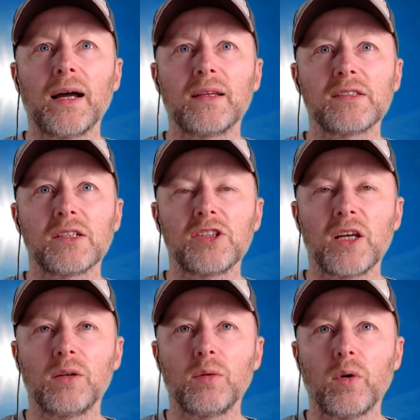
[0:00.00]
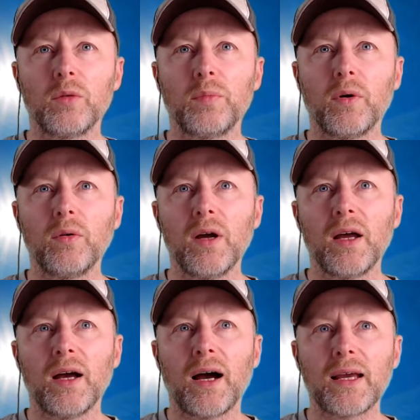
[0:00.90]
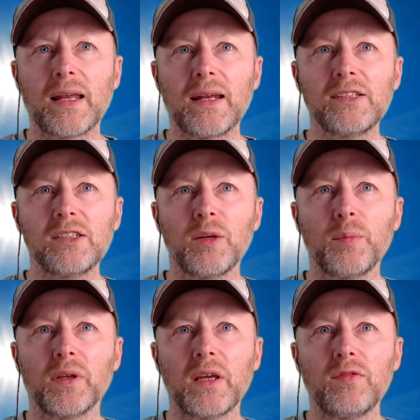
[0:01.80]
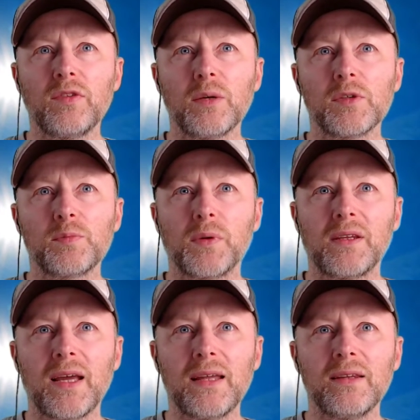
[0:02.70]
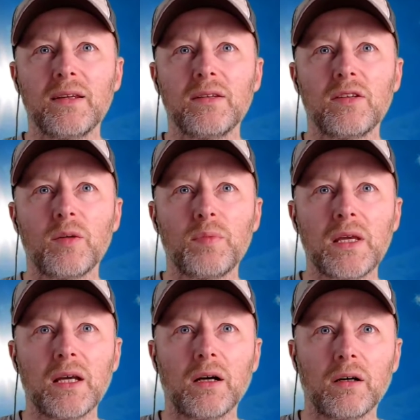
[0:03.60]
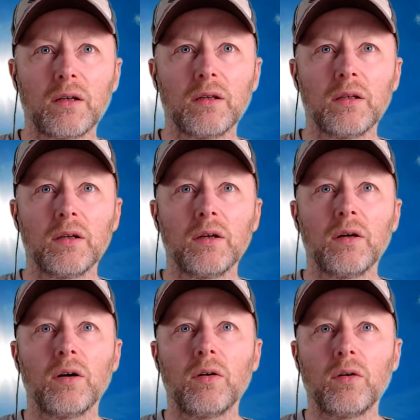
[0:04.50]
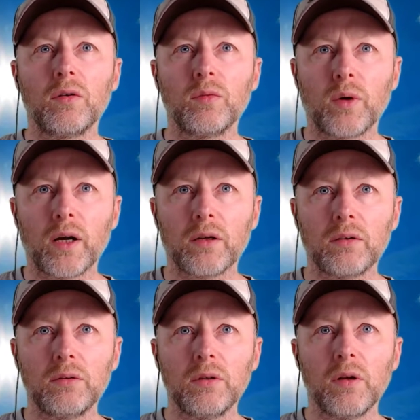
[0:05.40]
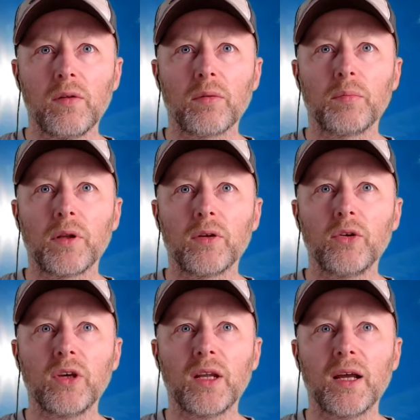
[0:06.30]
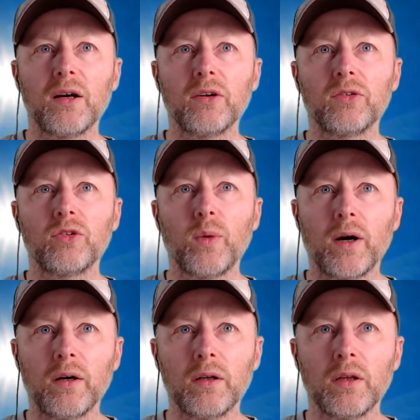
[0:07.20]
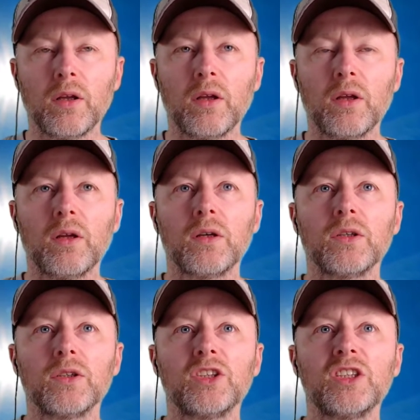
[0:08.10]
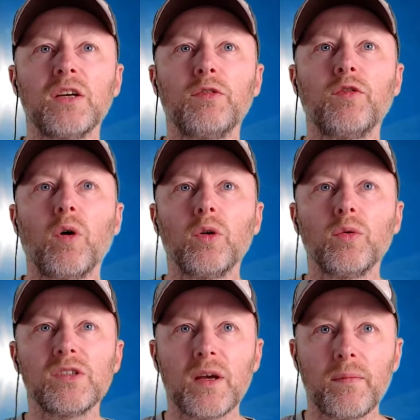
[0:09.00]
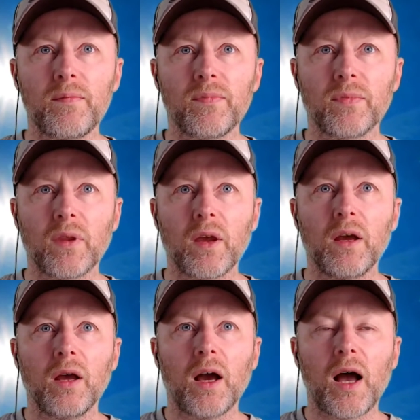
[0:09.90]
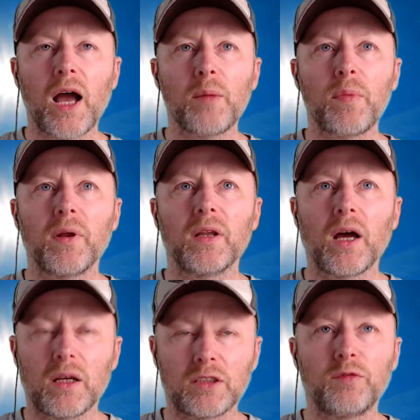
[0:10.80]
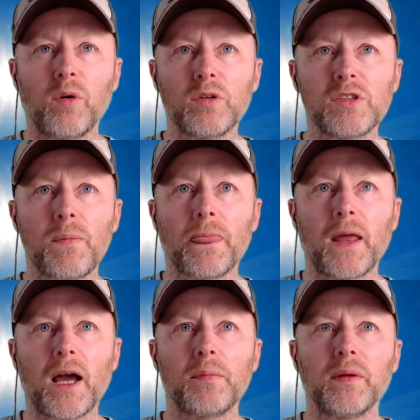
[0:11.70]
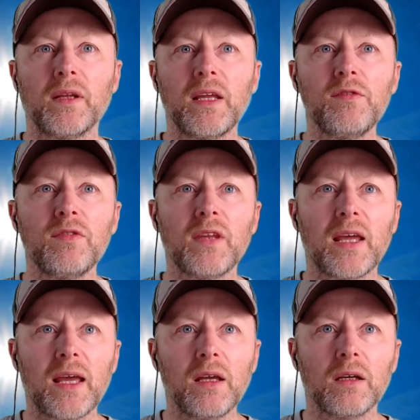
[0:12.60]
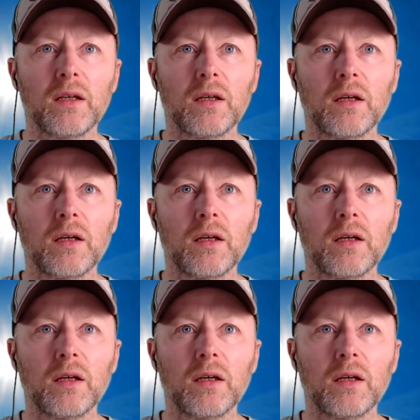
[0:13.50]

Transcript: and is a general oddball. I initially believed he was pretending to be her on Wacko, but looking at her Twitter, she follows him. I be she follows him. I believe they,